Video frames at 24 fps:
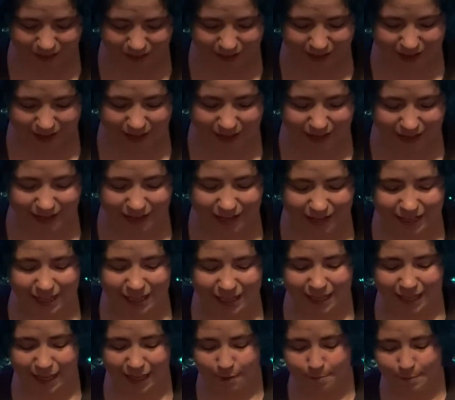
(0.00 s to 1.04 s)
and
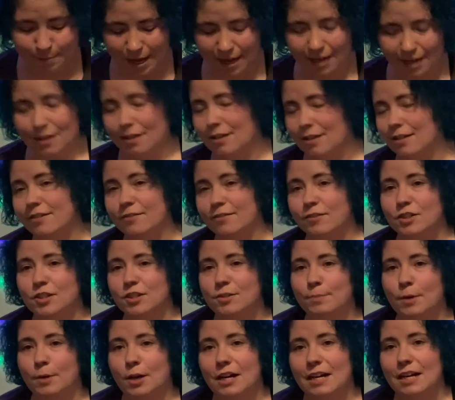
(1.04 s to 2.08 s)
it came back in a different
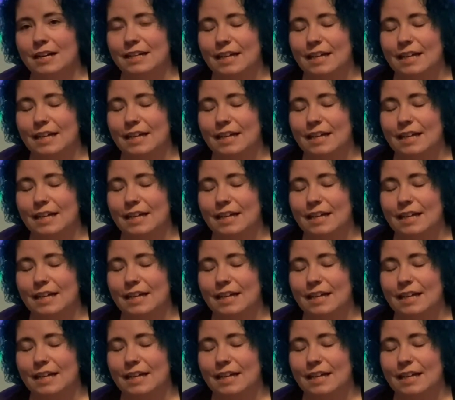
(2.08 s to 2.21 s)
spot.